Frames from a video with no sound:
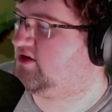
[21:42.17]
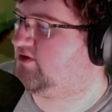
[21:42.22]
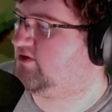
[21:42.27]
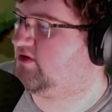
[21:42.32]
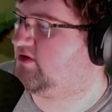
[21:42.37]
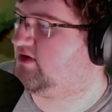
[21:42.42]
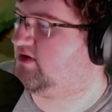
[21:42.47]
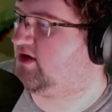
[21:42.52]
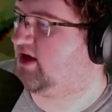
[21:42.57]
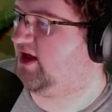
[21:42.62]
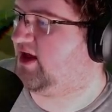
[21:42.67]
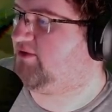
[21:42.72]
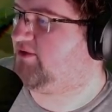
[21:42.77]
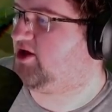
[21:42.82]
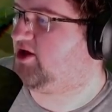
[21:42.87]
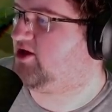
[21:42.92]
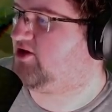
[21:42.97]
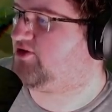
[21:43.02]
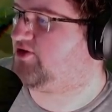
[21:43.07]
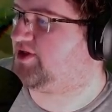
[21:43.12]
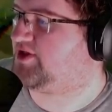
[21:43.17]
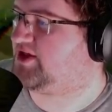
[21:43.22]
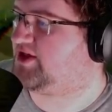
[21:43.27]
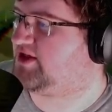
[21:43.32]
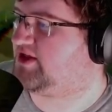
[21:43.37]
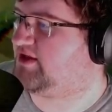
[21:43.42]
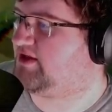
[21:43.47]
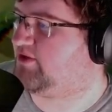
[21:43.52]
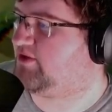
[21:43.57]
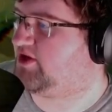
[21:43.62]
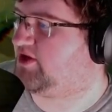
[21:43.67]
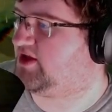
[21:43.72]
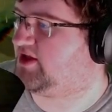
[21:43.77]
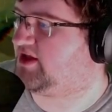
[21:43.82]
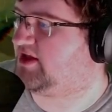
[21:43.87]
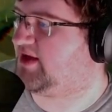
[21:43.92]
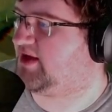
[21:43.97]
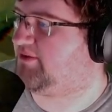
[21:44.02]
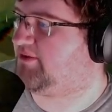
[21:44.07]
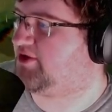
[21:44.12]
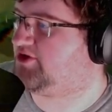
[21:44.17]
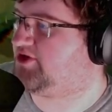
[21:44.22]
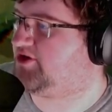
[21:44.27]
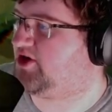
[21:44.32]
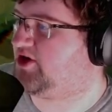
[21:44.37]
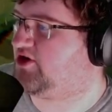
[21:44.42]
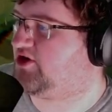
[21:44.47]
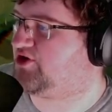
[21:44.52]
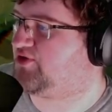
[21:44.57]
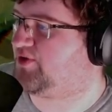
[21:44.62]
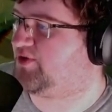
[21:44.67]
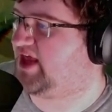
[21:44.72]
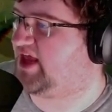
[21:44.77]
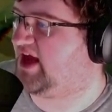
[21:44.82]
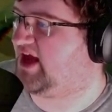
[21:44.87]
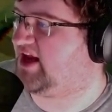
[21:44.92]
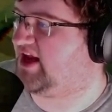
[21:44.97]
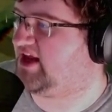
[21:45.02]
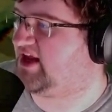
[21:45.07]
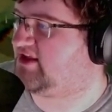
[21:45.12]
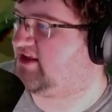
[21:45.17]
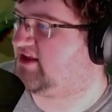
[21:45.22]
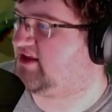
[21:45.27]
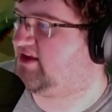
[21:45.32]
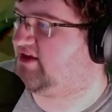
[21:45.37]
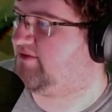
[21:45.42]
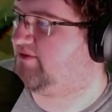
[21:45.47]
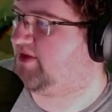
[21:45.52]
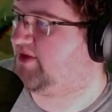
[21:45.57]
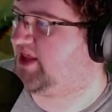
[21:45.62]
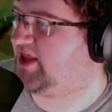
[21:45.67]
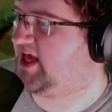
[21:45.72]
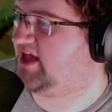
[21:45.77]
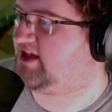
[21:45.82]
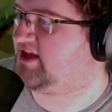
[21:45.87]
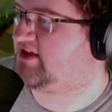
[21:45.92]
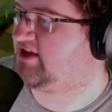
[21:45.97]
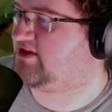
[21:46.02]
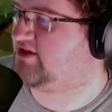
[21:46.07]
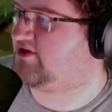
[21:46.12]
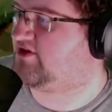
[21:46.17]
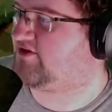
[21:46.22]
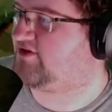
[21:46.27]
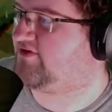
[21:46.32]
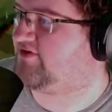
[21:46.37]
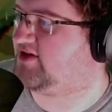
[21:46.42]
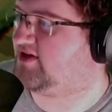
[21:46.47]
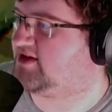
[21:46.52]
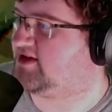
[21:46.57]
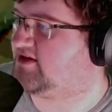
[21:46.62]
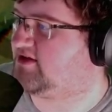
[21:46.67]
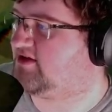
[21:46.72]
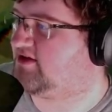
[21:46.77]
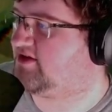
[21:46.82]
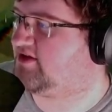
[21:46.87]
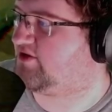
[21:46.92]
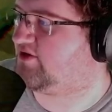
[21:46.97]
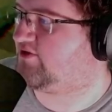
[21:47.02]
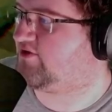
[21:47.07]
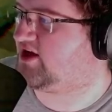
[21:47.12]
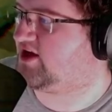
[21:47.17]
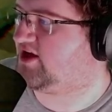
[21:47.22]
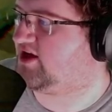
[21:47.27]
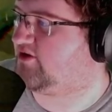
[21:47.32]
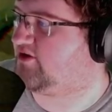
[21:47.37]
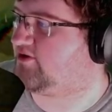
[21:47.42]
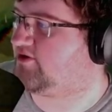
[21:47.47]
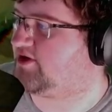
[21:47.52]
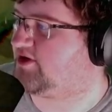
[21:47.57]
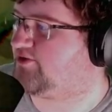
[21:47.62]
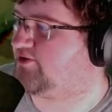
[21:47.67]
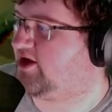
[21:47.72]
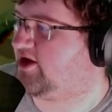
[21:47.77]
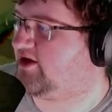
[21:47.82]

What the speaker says: I am curious what this symbol is, and I'm also curious what that is. But that doesn't look fun, so we're gonna go this way.